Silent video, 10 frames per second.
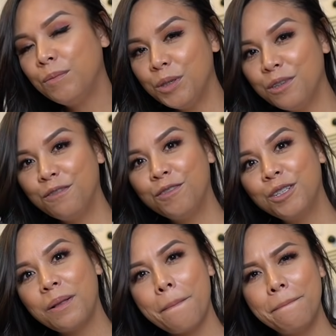
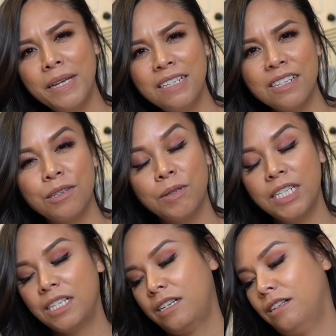beautiful mint
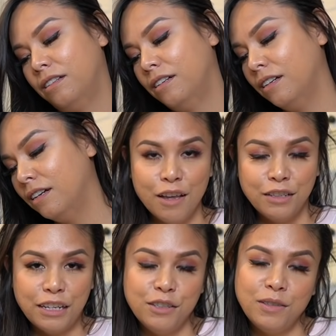green color.
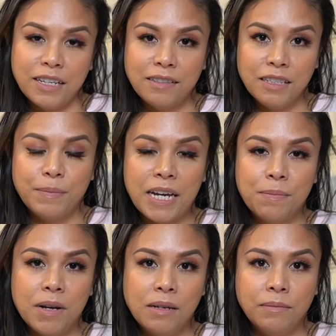And to scent this bath
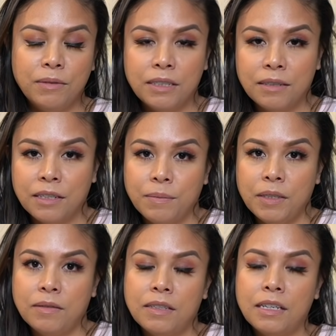bomb, we are going to be
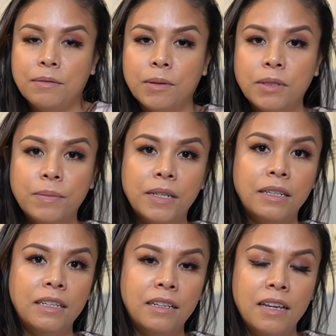using
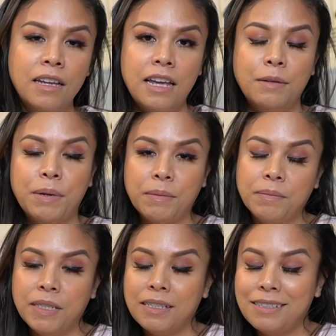rosemary and
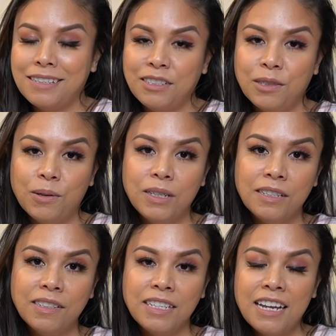peppermint essential
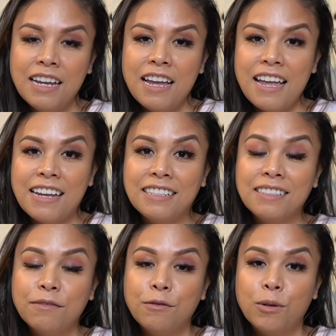oils. And
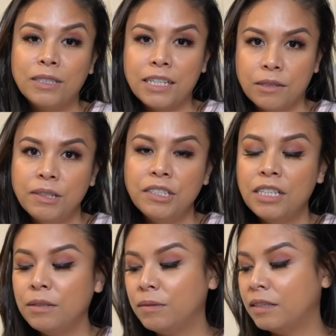for
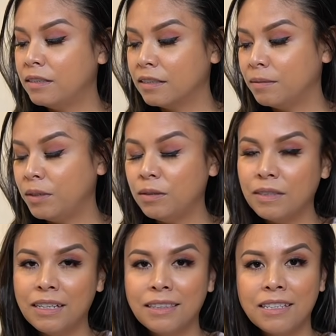decoration, we are just going to be
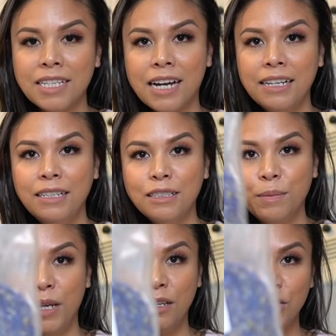using the tiniest
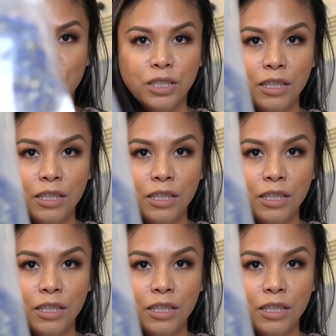pinch